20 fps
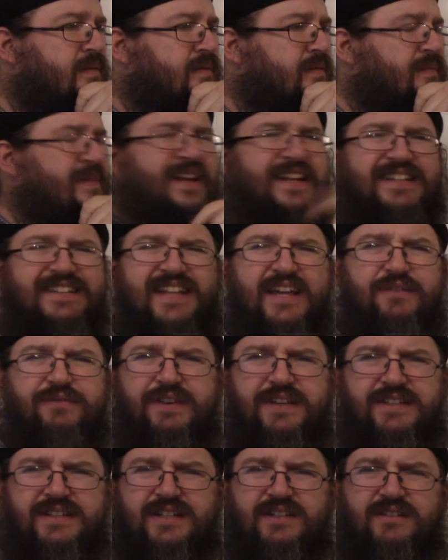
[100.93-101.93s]
but it's not
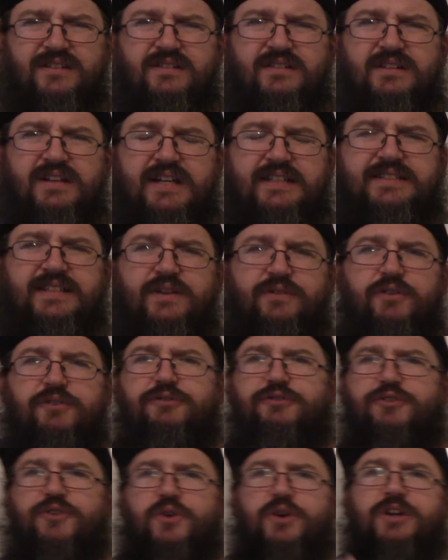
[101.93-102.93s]
physical. It's not
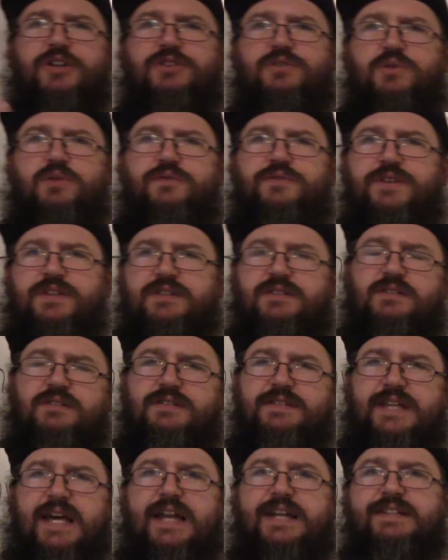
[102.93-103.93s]
referring to a physical
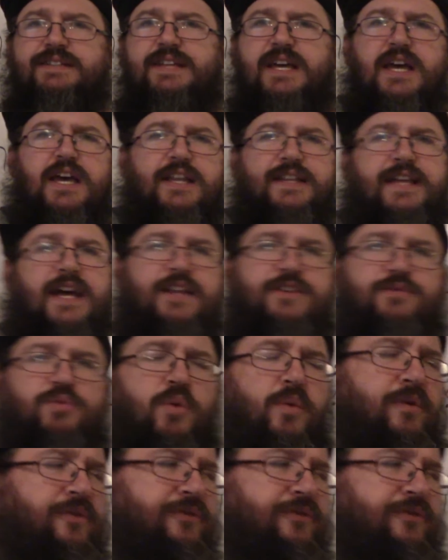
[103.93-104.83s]
status. That's what we